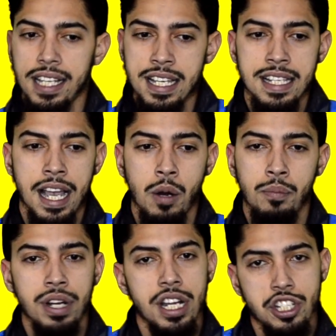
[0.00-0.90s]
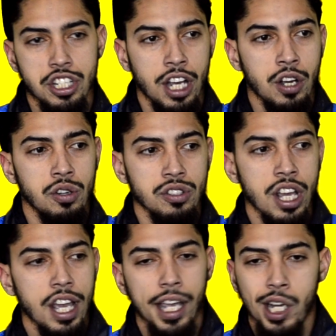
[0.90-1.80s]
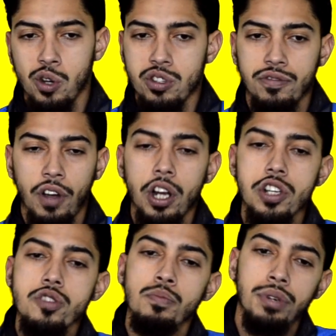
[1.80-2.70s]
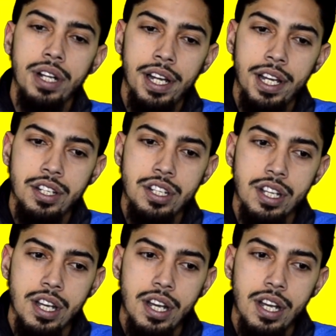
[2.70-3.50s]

It's like a bridge that goes verse, bridge,